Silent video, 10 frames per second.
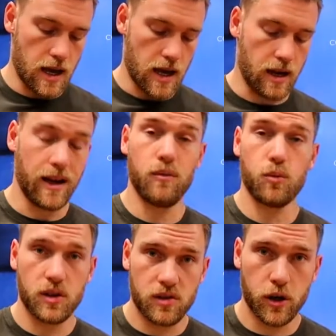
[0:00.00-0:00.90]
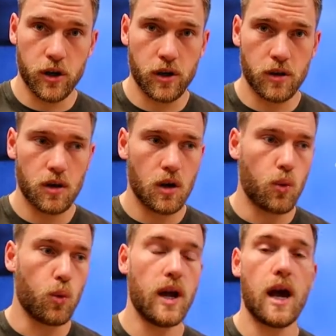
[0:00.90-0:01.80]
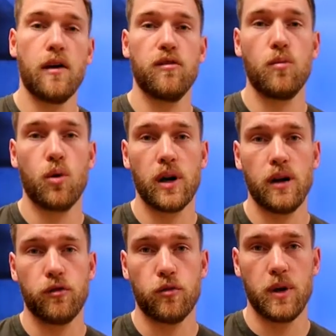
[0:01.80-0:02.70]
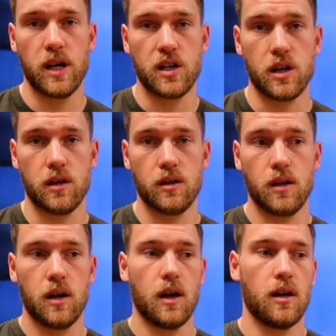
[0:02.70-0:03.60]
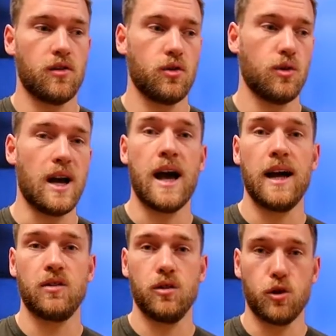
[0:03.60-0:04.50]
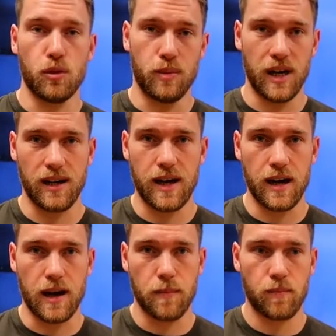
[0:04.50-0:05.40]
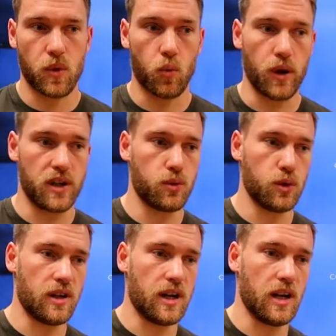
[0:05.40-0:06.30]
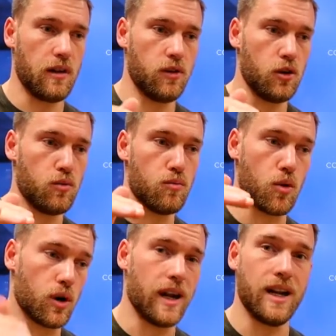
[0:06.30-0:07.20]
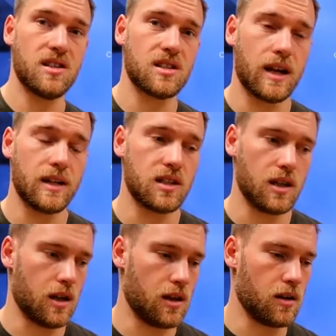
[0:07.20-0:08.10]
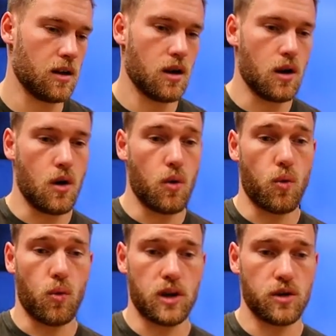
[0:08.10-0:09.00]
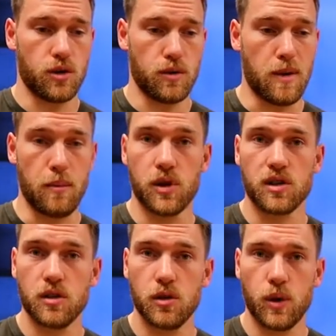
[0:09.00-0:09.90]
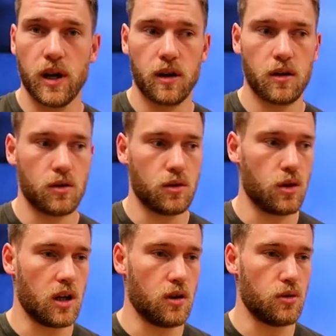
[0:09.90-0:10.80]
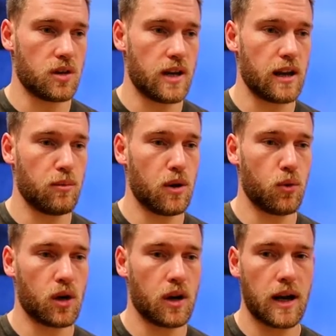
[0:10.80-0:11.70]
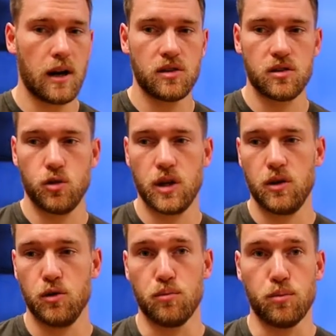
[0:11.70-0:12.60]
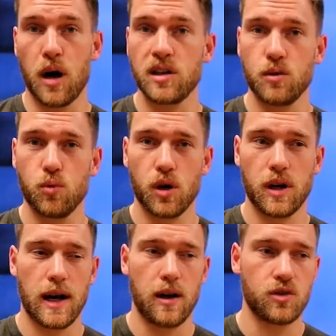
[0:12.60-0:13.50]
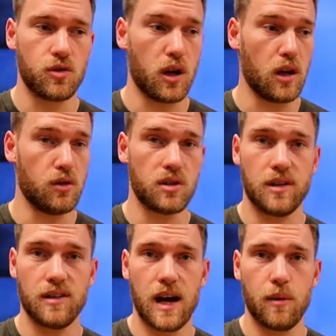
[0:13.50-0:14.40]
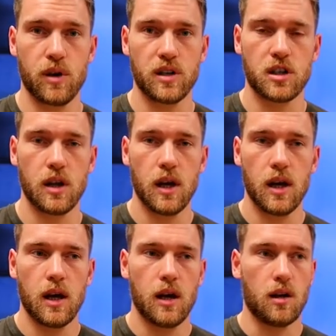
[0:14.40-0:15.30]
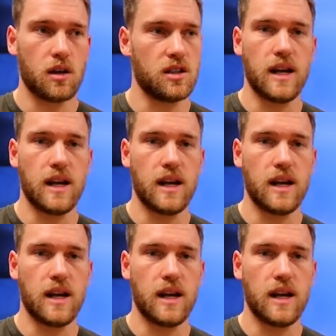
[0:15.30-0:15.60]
and in return we have more information to add to your big data, which will then give you more insights in what your members are doing. Do they use kettlebell workouts? Do they do boxing workouts? Do they use the timers? Because